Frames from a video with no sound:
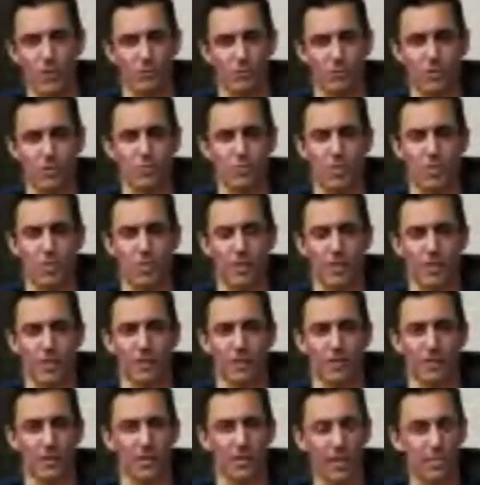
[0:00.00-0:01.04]
Generally
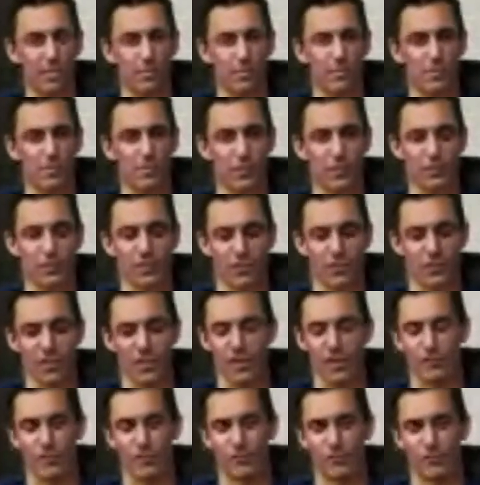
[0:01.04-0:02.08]
speaking, the liposuction
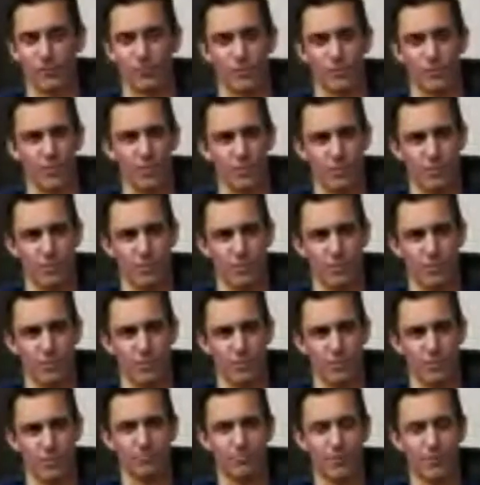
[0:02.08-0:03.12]
itself is
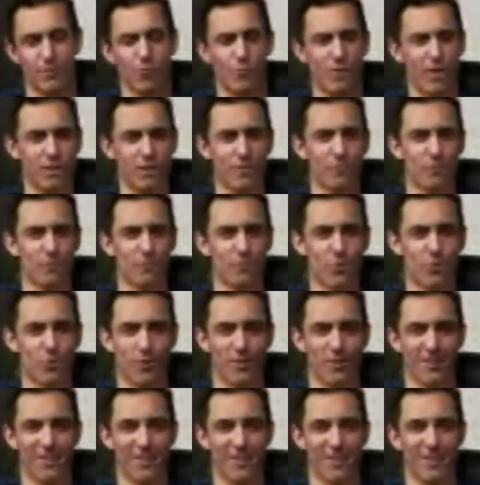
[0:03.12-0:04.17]
a relatively
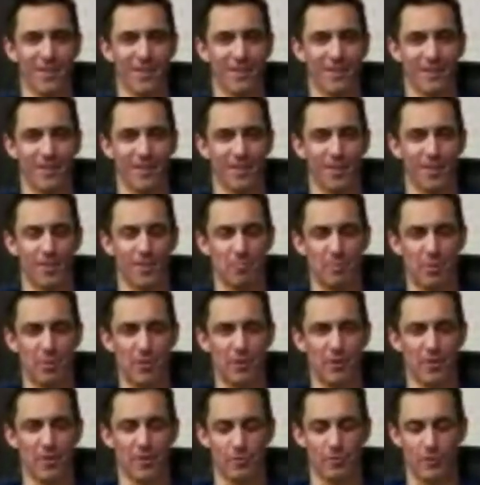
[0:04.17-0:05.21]
short
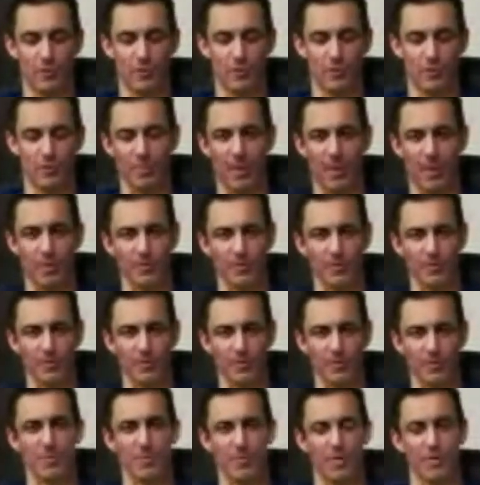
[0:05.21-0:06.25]
period within the amount of
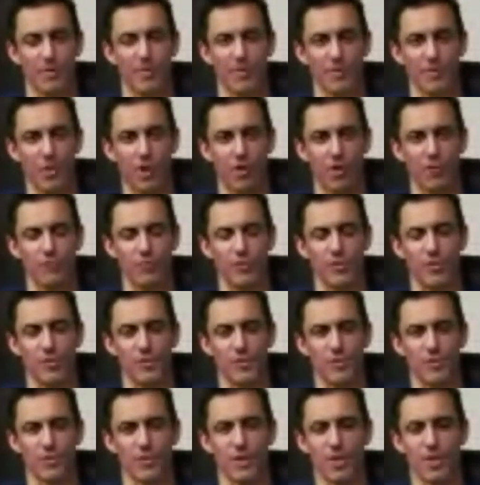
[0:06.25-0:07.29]
time that they're in the
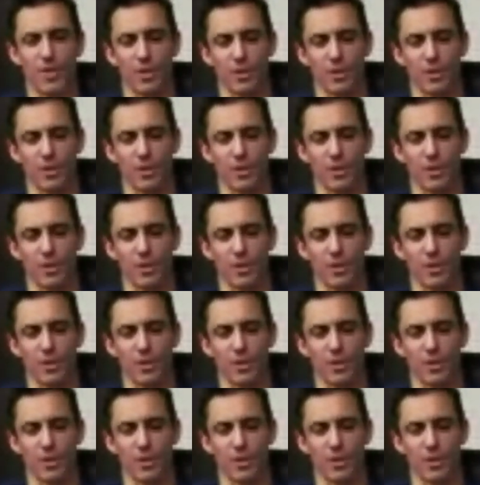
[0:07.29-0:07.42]
office.